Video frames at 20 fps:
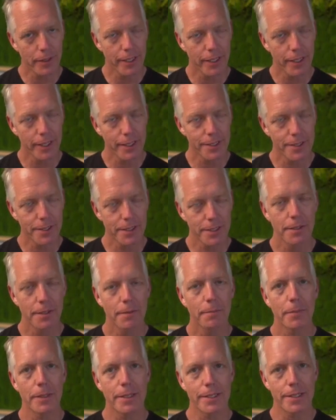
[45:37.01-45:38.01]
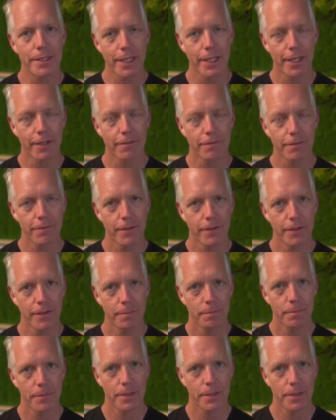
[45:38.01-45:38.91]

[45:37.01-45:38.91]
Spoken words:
Please be safe,